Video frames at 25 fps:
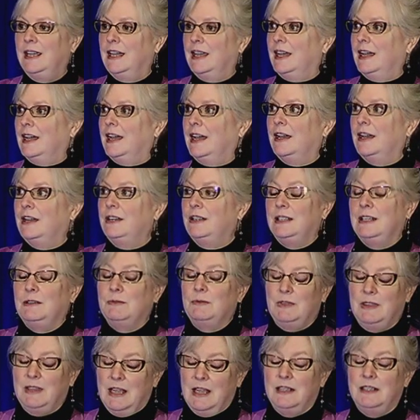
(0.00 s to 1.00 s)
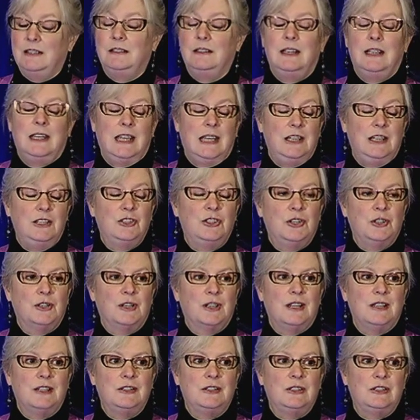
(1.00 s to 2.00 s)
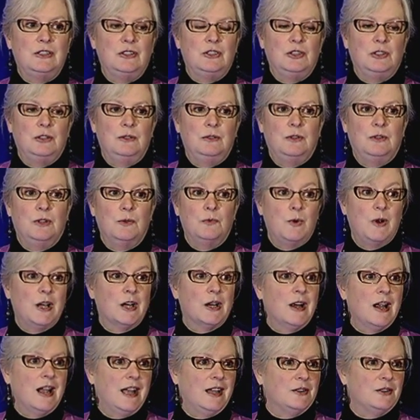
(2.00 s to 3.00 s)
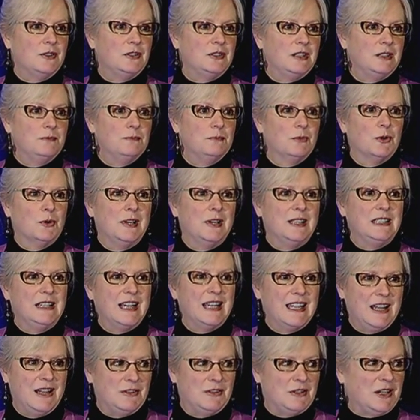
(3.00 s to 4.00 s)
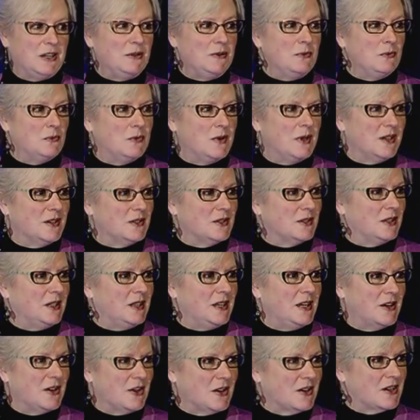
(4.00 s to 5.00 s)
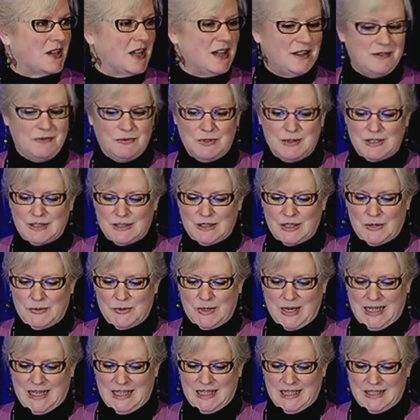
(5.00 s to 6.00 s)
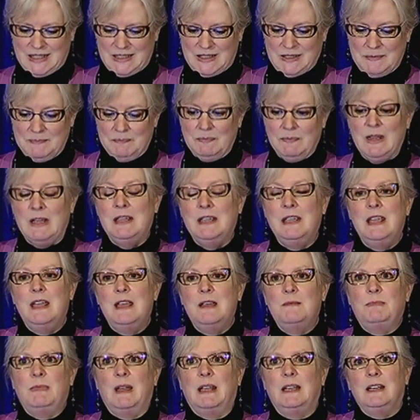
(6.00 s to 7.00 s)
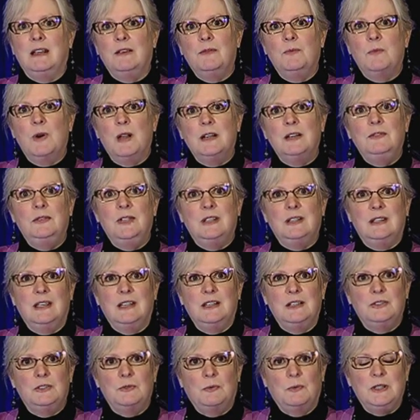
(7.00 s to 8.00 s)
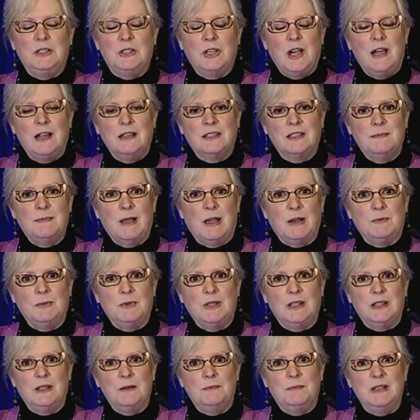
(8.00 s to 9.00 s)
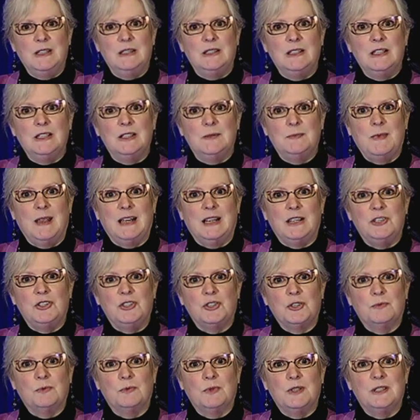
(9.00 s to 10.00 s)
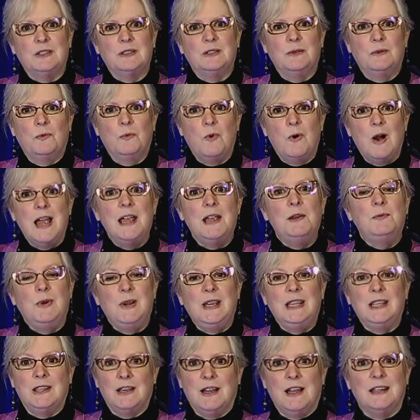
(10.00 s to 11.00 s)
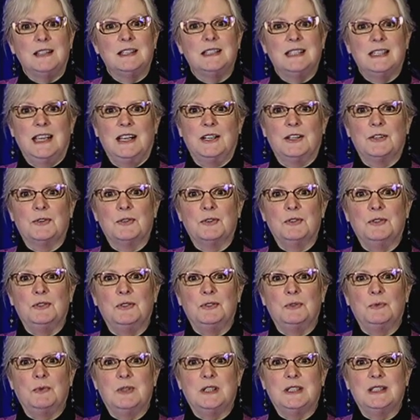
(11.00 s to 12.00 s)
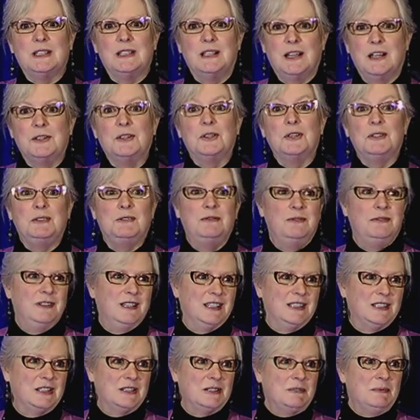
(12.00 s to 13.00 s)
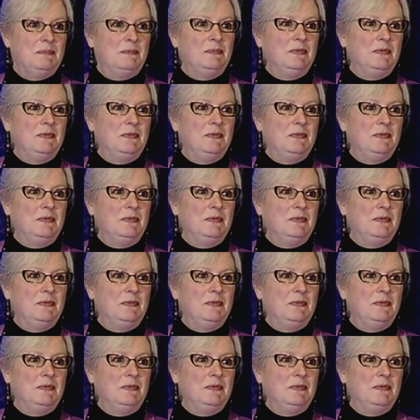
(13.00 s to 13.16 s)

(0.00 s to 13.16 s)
uh, then he took us to the warehouse in Marin County where the archive was located. But one of the things we talked about with the business manager was why we thought Santa Cruz was a good fit.